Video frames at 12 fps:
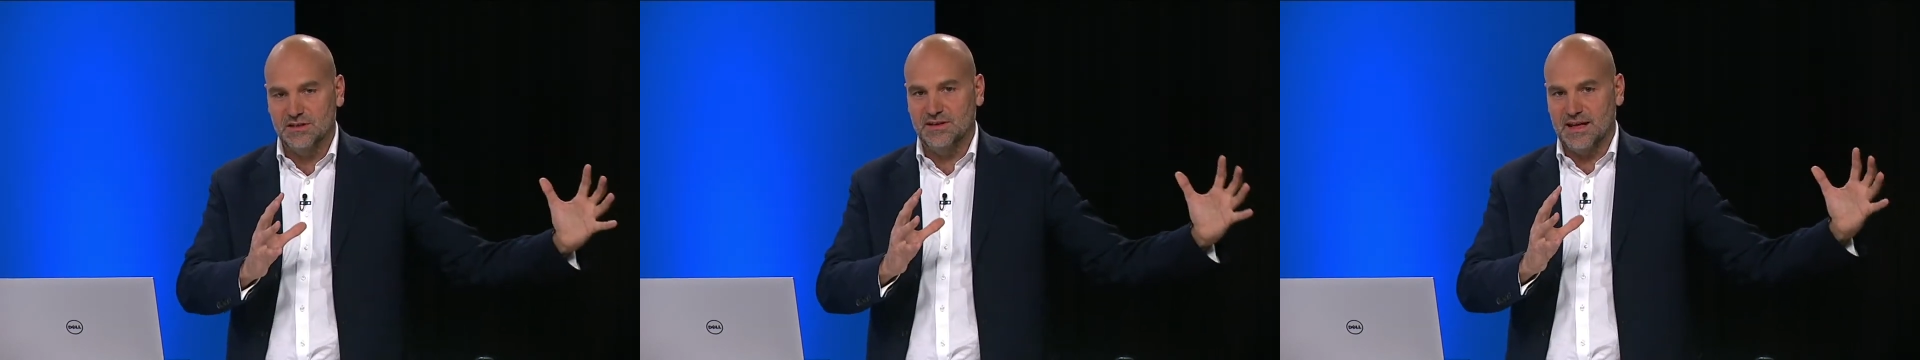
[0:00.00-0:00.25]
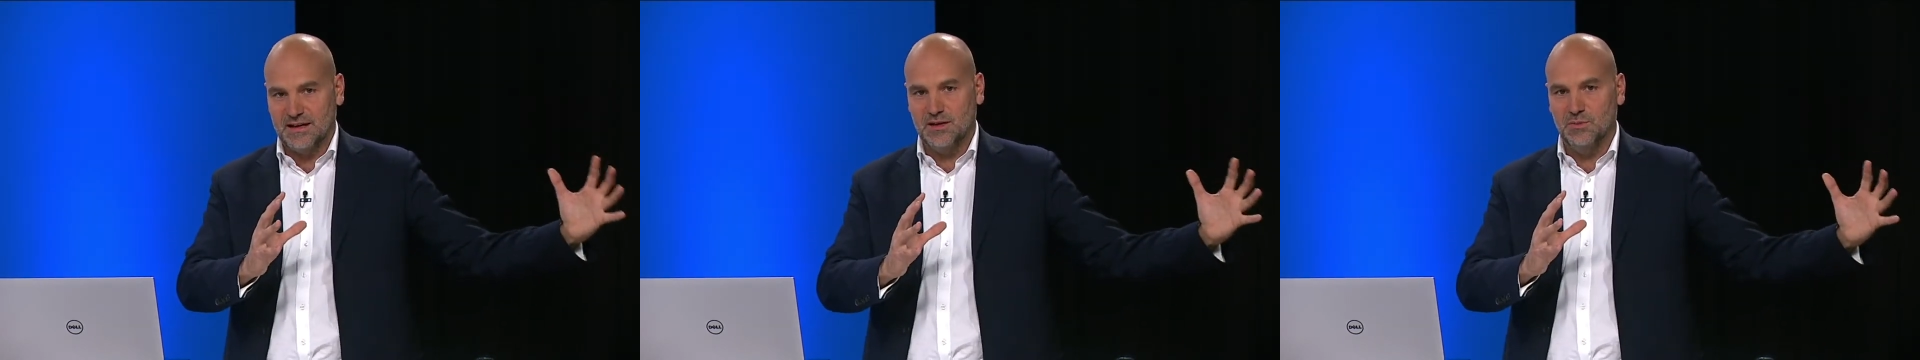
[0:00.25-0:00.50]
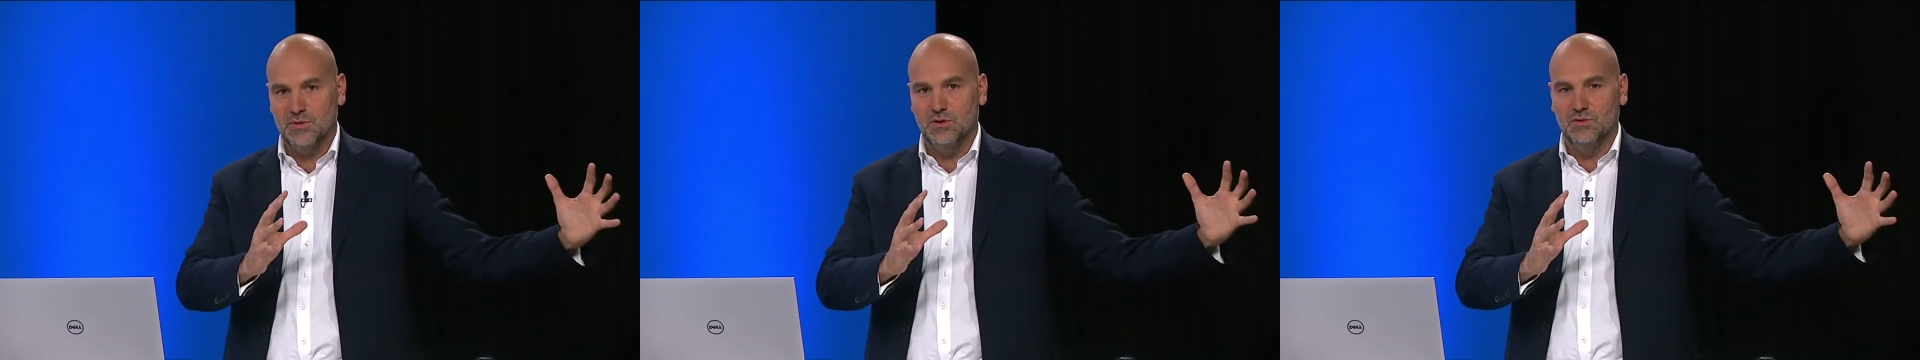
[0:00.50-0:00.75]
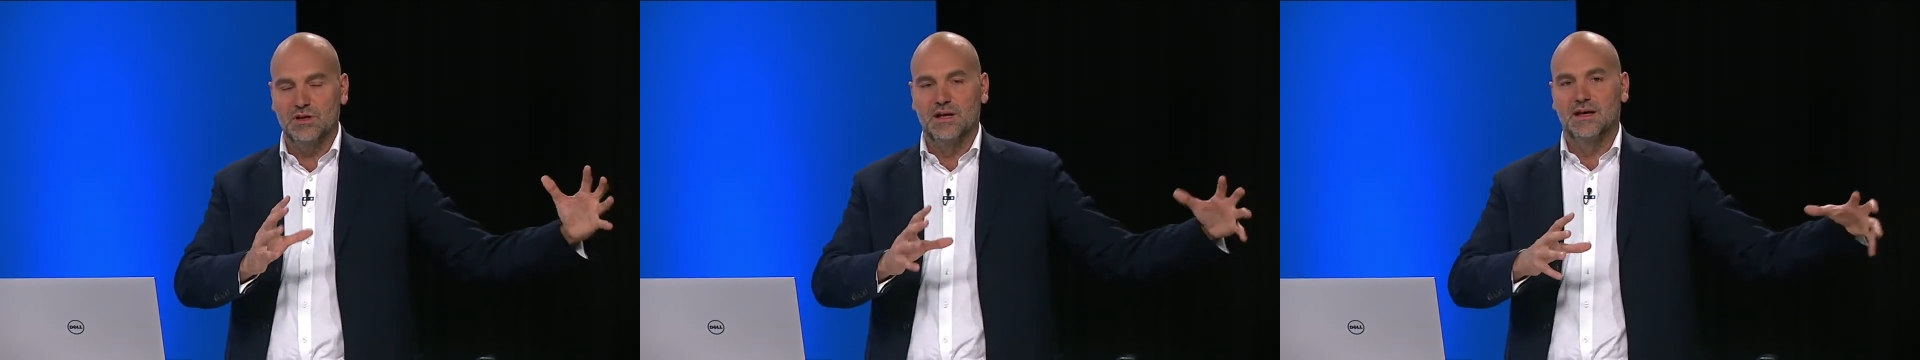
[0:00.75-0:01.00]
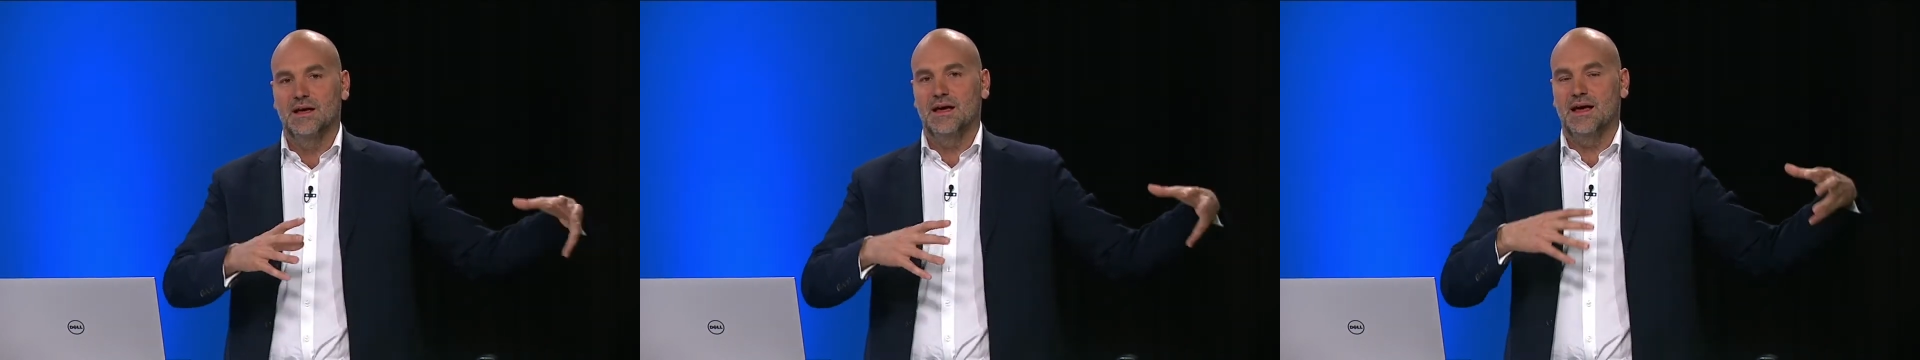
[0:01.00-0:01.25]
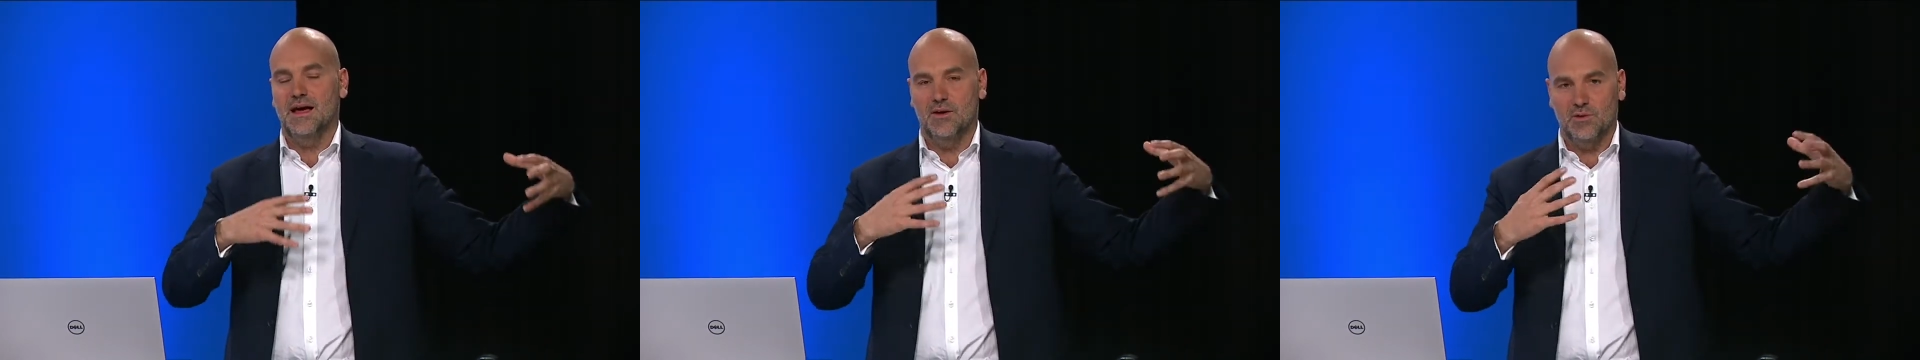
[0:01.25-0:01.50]
that compute
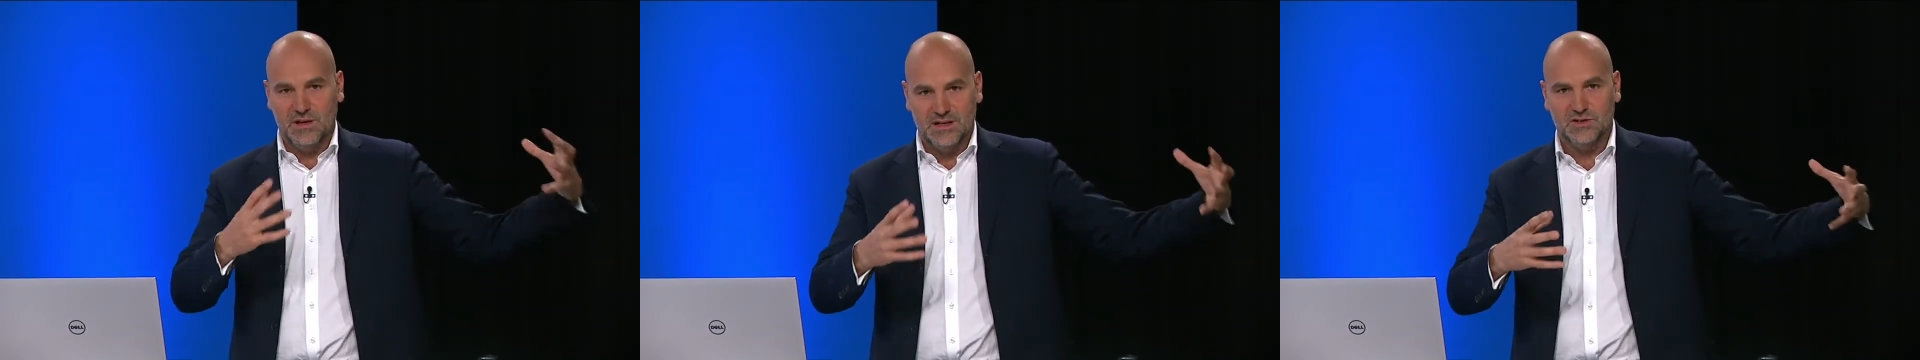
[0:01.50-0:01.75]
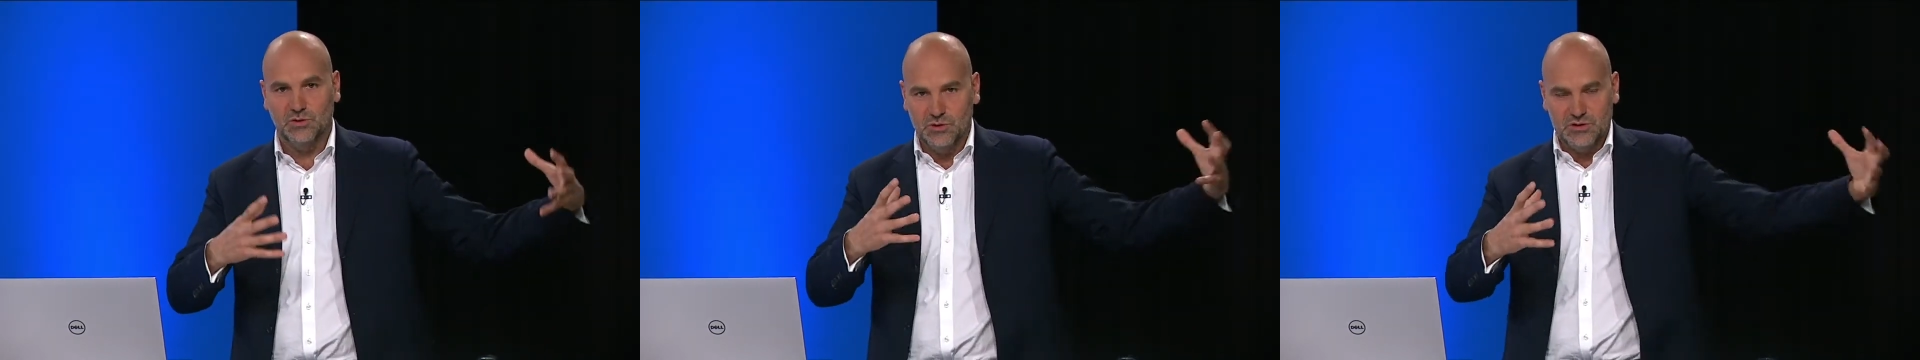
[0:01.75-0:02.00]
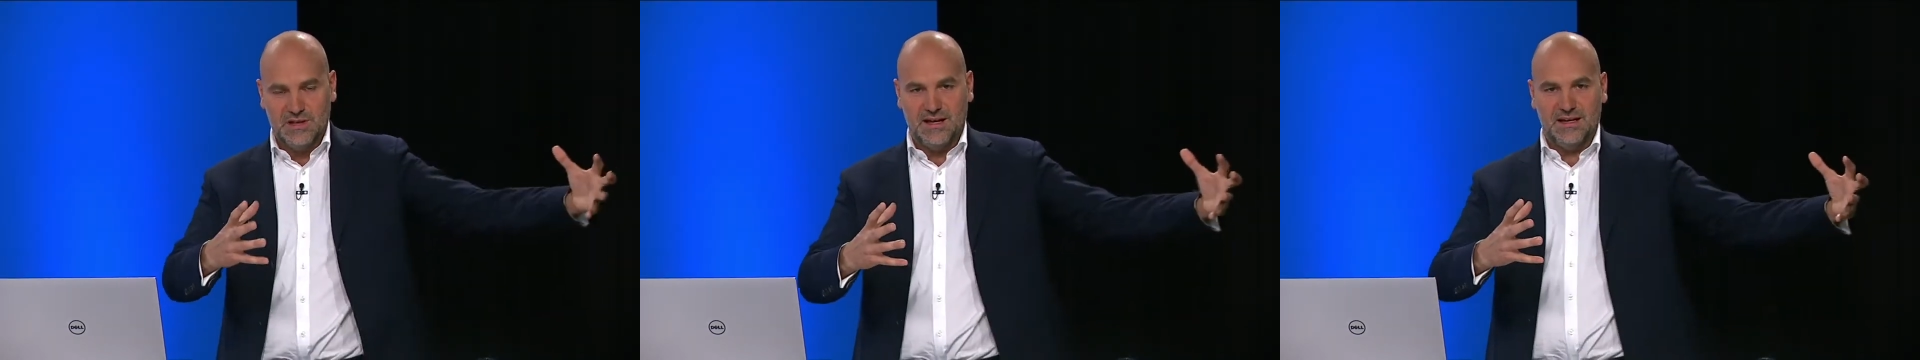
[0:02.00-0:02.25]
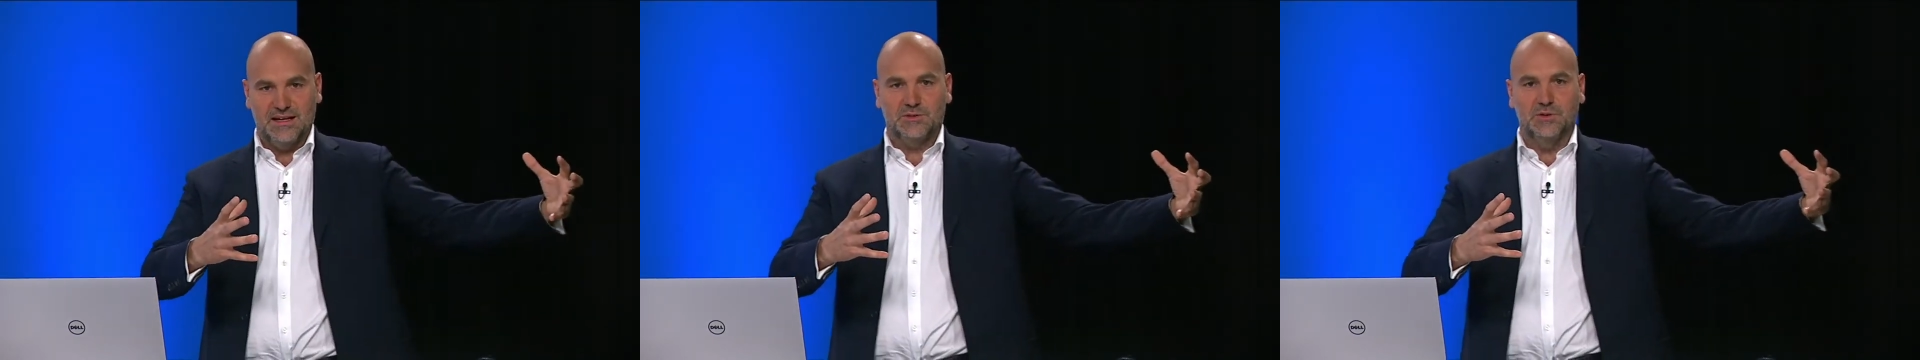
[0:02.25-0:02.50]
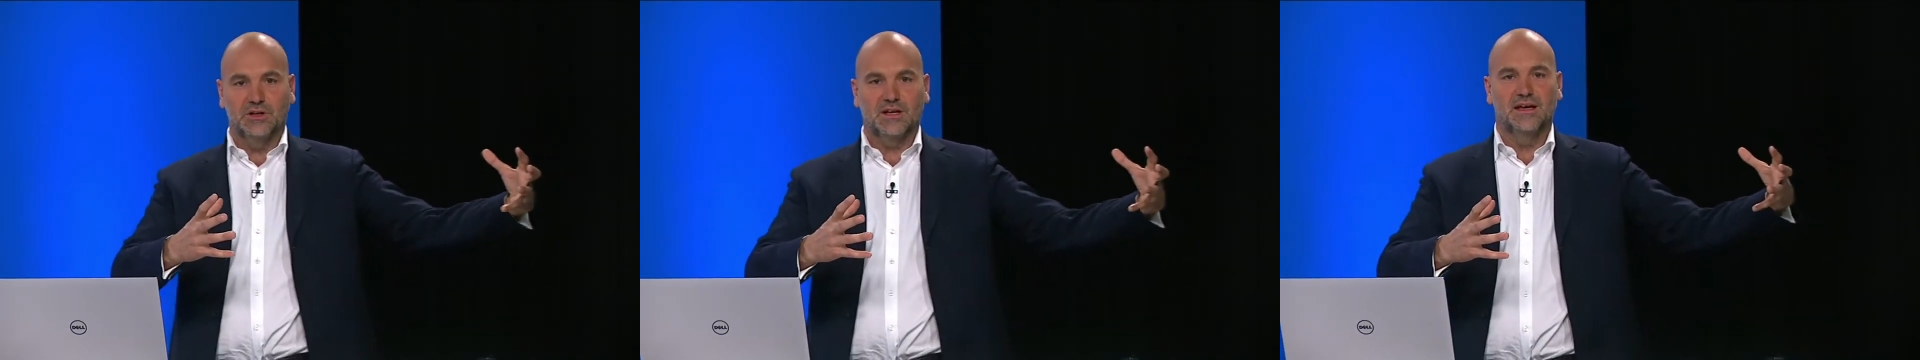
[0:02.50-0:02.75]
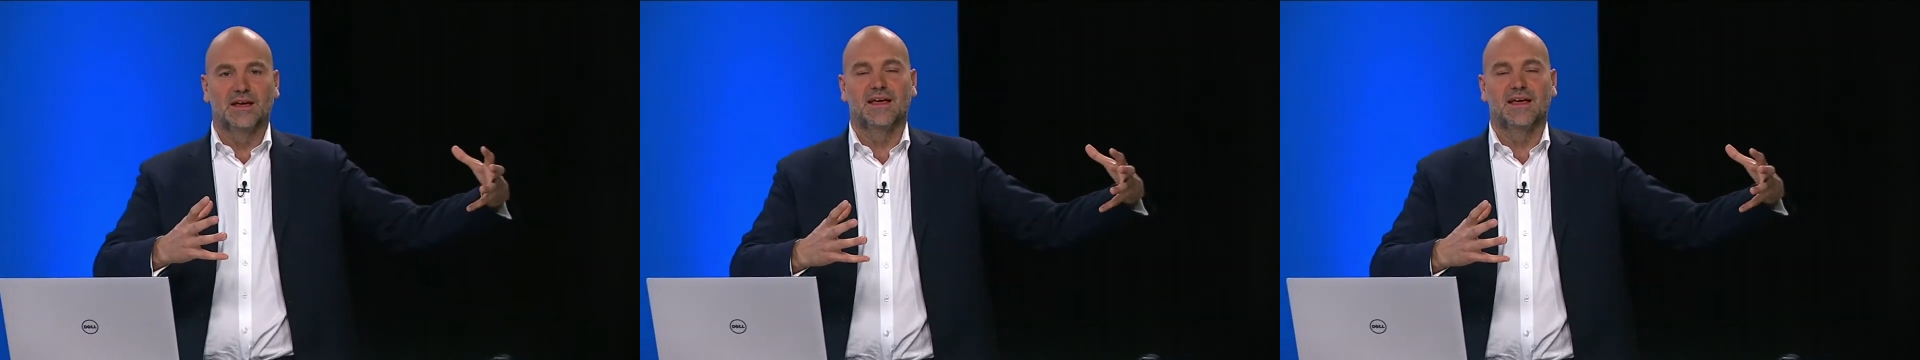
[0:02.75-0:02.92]
or that storage or that network